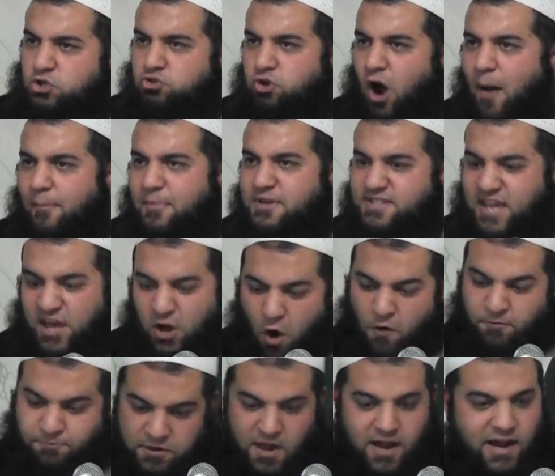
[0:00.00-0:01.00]
Dramas kick
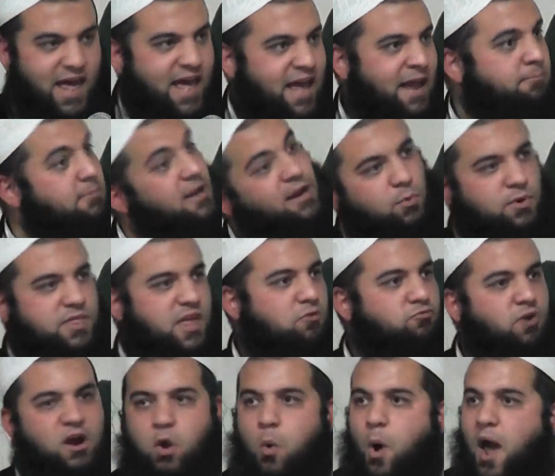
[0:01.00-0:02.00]
off here, let him deal with it
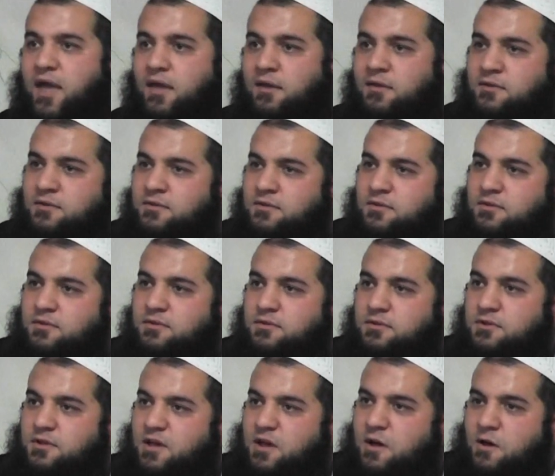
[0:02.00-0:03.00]
and run away.
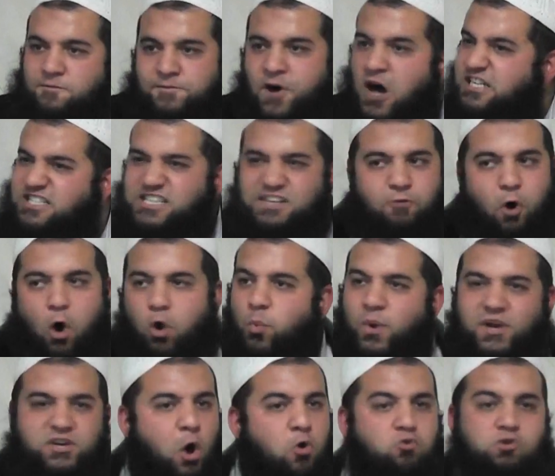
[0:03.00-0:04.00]
First of all, we